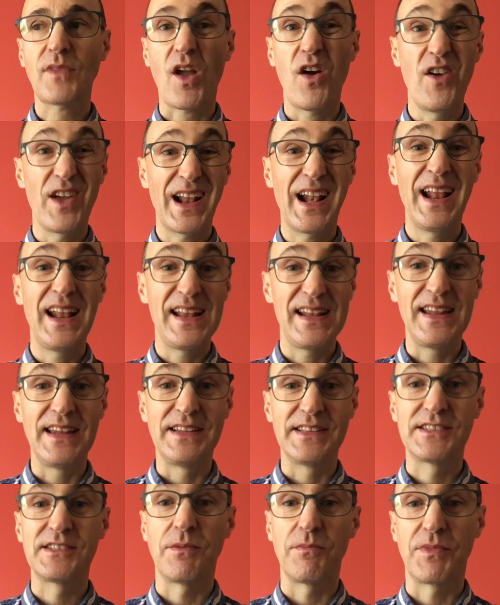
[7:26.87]
I clearly
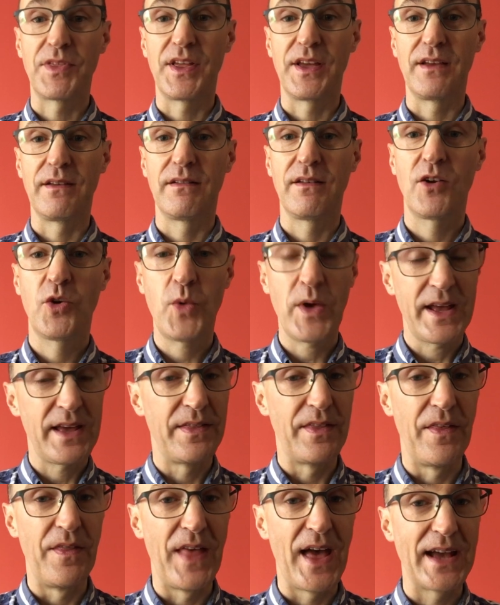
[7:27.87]
needed something quicker
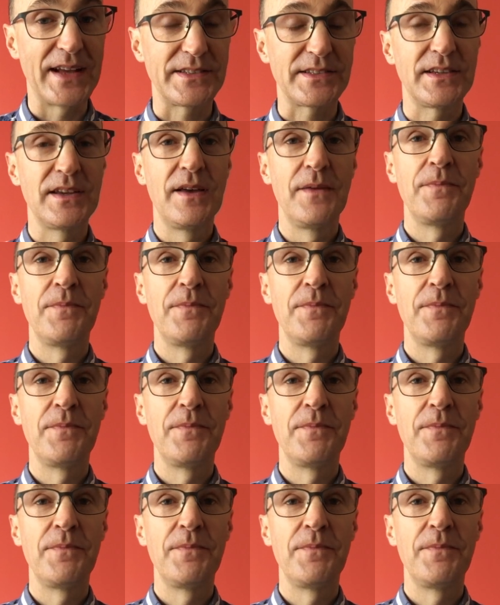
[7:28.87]
than that.